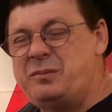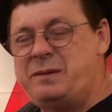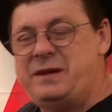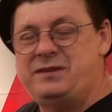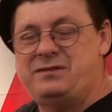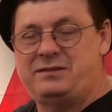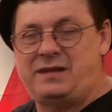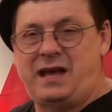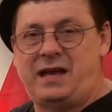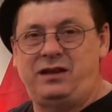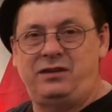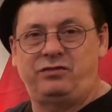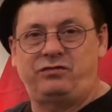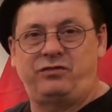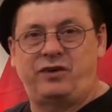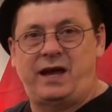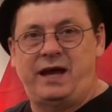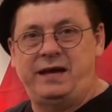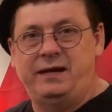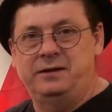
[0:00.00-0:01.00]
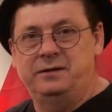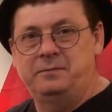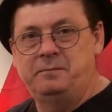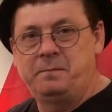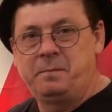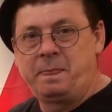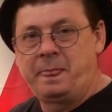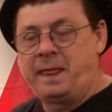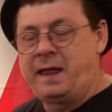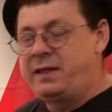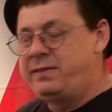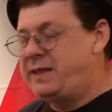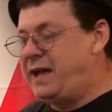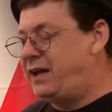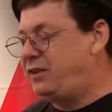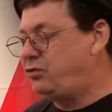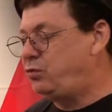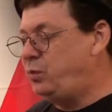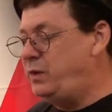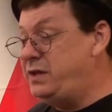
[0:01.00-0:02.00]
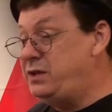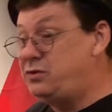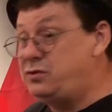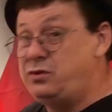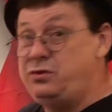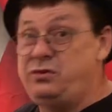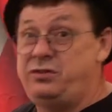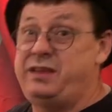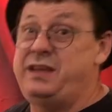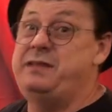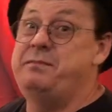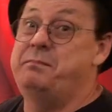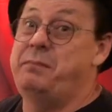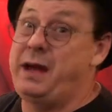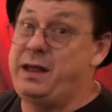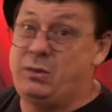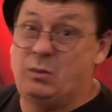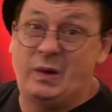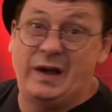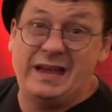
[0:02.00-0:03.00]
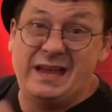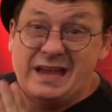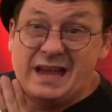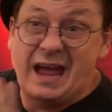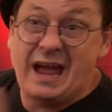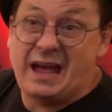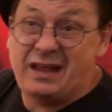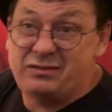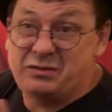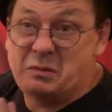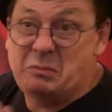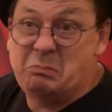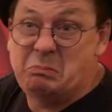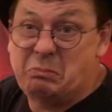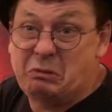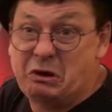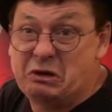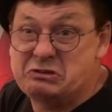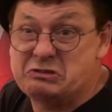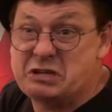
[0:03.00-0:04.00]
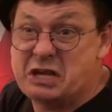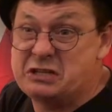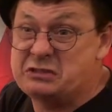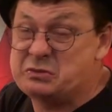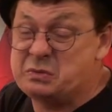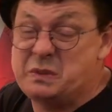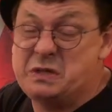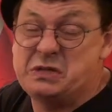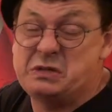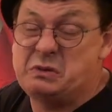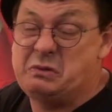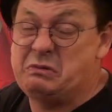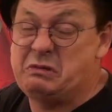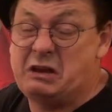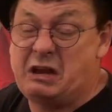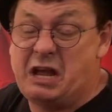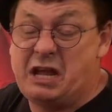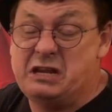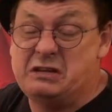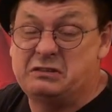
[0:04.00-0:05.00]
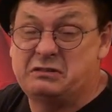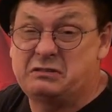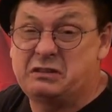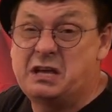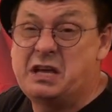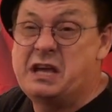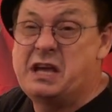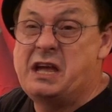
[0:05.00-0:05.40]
be satisfied. That sweet tooth, by the way, he hasn't brushed that sweet tooth in ages.